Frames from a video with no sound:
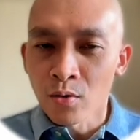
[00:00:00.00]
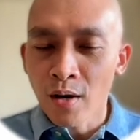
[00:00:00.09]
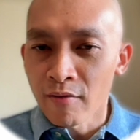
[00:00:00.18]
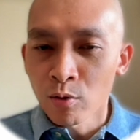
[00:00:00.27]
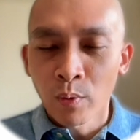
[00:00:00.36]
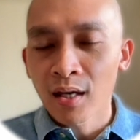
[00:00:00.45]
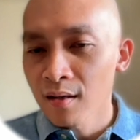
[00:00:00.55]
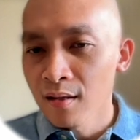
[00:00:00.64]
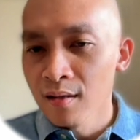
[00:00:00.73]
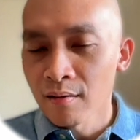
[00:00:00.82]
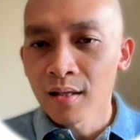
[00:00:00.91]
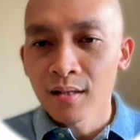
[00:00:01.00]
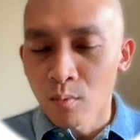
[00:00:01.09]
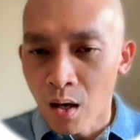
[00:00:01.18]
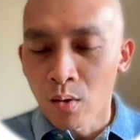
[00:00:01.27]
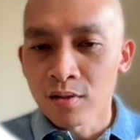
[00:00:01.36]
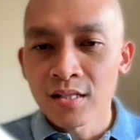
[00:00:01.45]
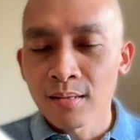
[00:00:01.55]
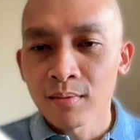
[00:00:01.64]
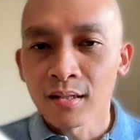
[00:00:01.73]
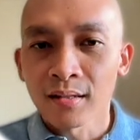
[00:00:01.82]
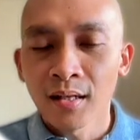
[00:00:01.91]
every week, right? I will see
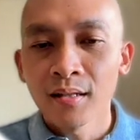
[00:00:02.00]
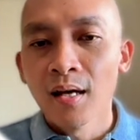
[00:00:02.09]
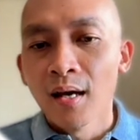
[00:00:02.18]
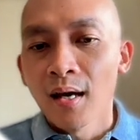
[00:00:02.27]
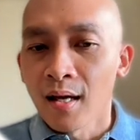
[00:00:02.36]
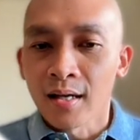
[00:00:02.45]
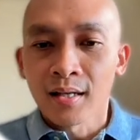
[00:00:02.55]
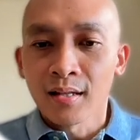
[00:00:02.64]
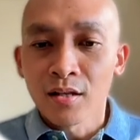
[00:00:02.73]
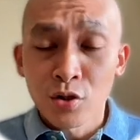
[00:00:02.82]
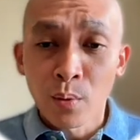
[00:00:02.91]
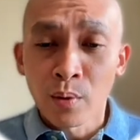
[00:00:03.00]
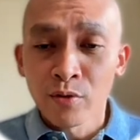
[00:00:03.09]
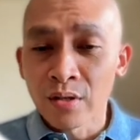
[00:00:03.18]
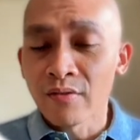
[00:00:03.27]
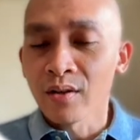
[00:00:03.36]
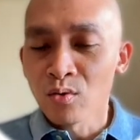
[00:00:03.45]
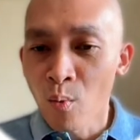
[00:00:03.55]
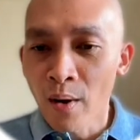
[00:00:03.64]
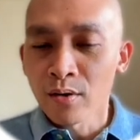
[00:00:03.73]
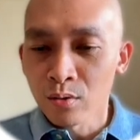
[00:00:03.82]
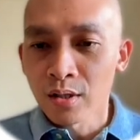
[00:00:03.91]
something like that, and I can then share with you if I know
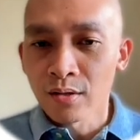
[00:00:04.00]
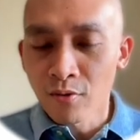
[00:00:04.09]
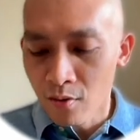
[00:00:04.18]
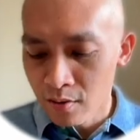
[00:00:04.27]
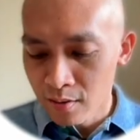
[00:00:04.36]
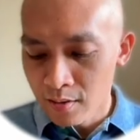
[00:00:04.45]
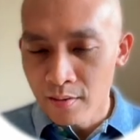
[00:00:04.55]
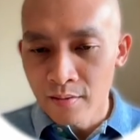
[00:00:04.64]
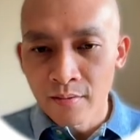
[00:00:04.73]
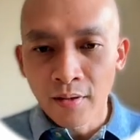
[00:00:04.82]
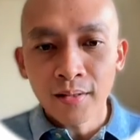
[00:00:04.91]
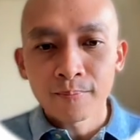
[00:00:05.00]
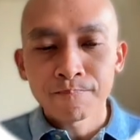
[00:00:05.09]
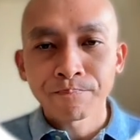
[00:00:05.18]
where you're looking for, right?